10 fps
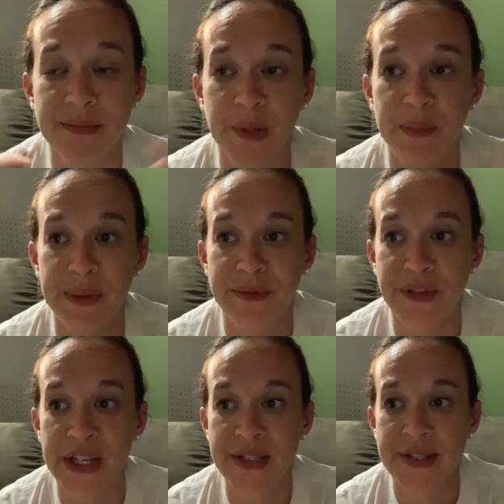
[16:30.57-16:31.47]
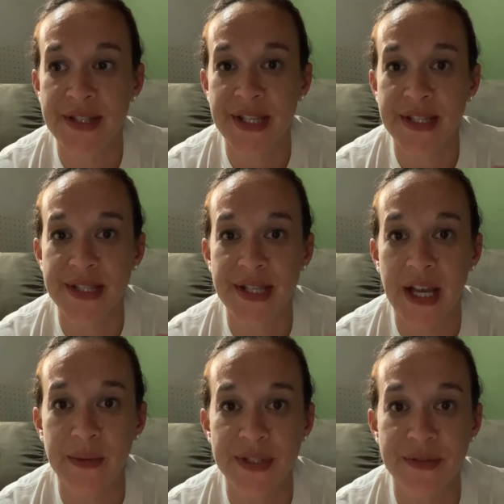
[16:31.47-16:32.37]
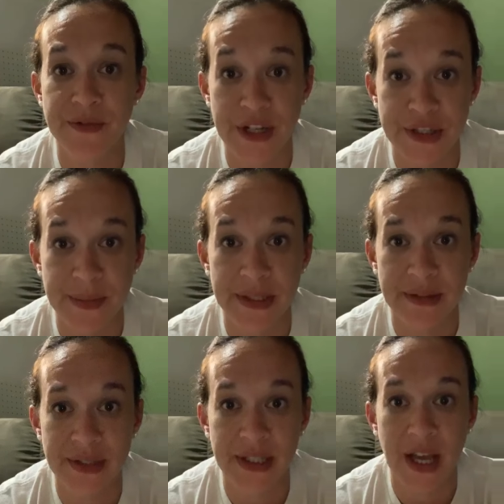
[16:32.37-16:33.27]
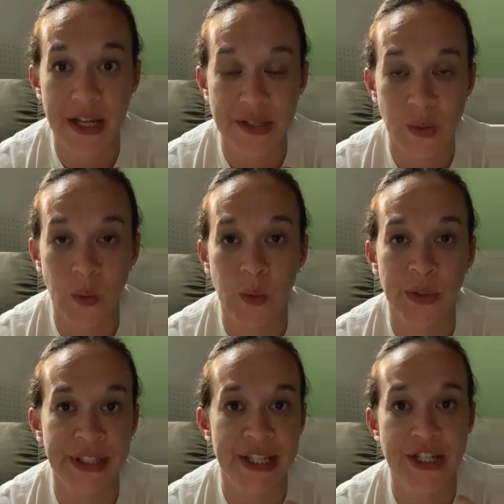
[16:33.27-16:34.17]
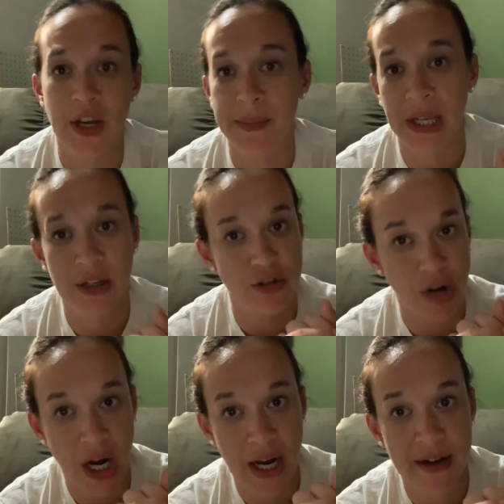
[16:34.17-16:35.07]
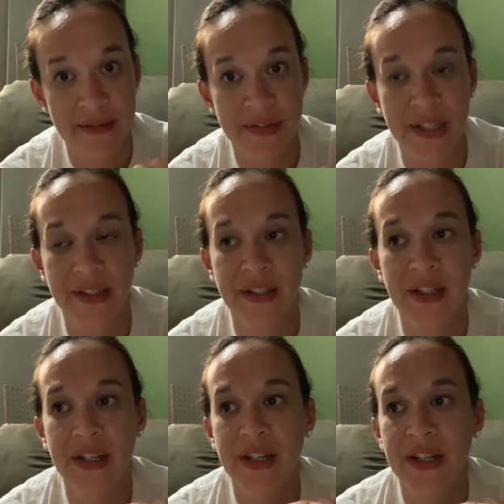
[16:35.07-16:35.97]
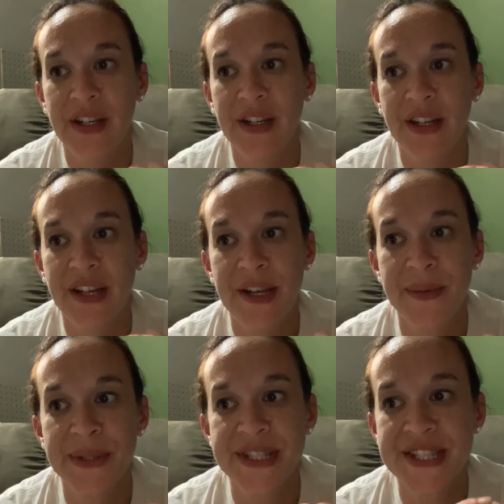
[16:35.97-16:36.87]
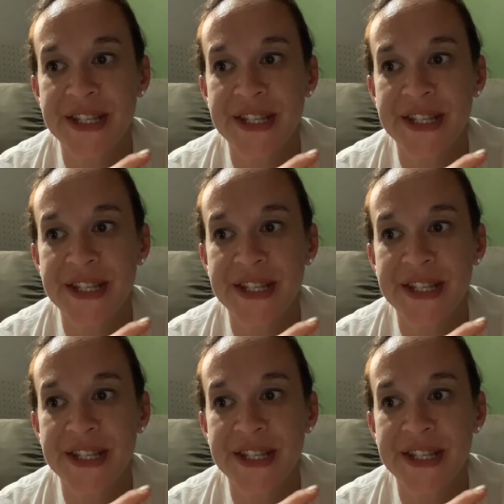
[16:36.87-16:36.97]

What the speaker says: We've been friends since I was a freshman in high school, when he taught me how to drive, and he was